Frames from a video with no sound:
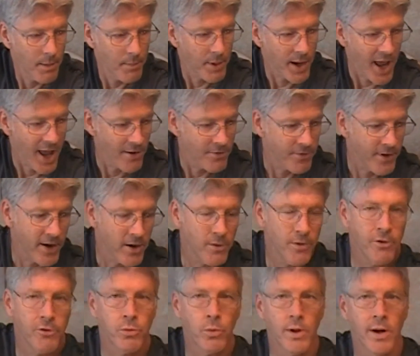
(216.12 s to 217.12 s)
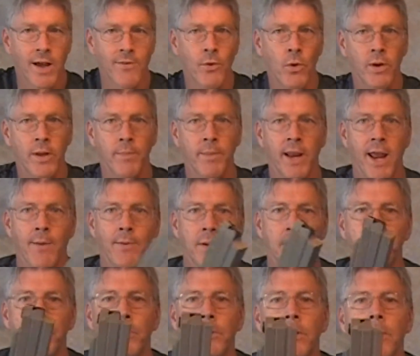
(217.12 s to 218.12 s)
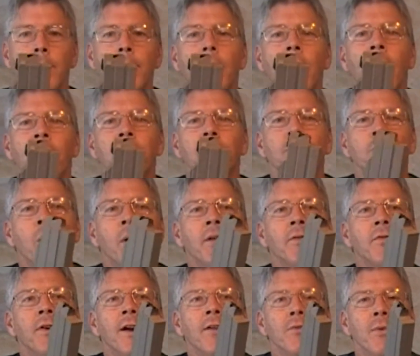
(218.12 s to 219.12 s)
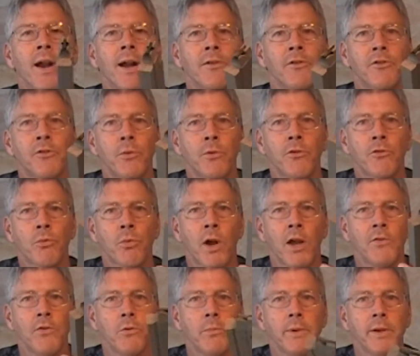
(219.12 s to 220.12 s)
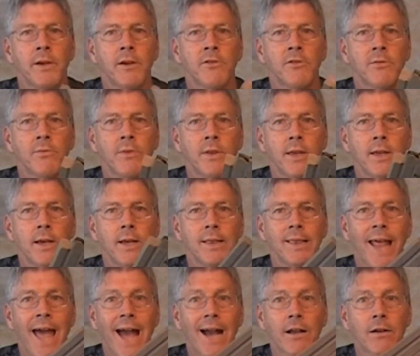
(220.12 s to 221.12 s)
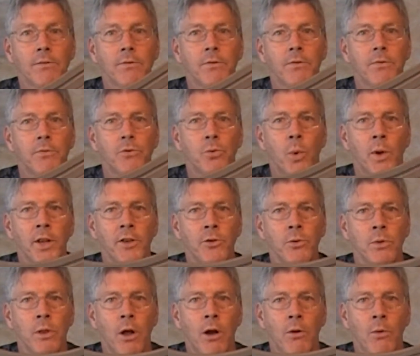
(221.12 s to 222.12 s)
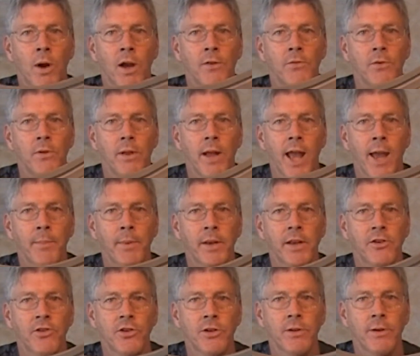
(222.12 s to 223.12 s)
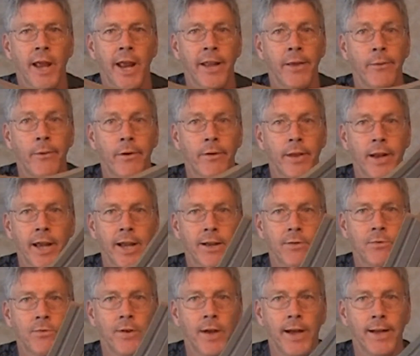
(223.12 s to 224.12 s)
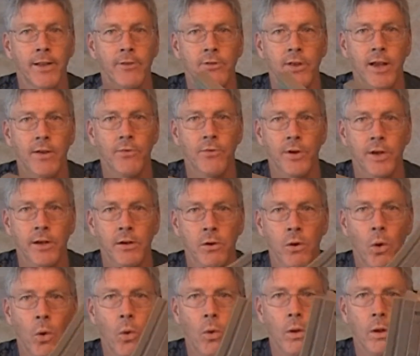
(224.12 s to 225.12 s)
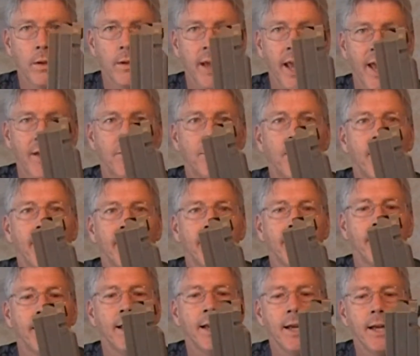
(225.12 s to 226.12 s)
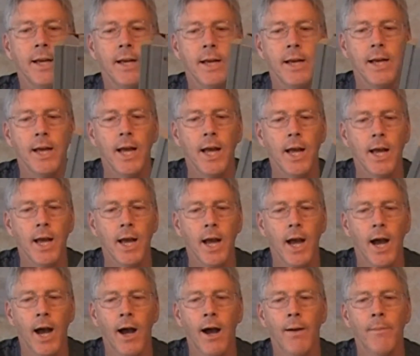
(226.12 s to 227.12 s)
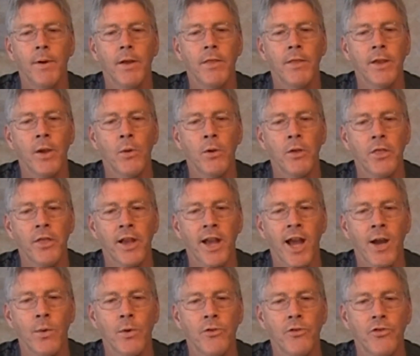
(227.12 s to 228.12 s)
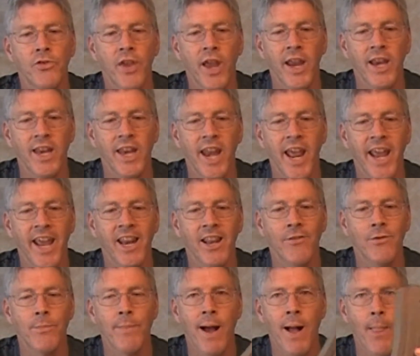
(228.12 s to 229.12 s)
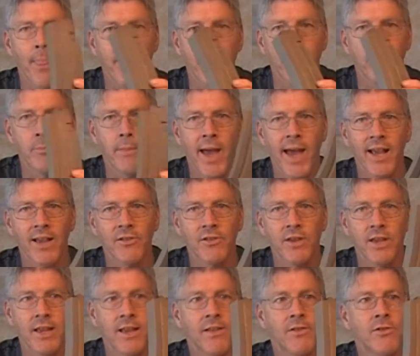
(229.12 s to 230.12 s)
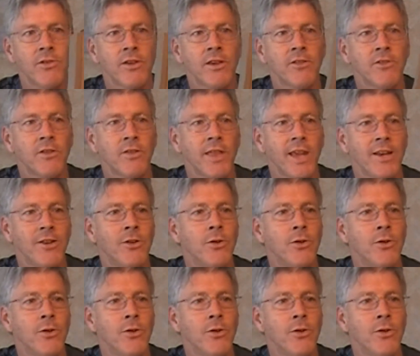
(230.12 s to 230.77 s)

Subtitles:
but I have fired this one. I've only been able to put 125 rounds through this rifle because of the lack of 22 long rifle ammunition anywhere that I can find. It's like frickin' gold. You can't find it. The only thing I would say negative about these magazines is that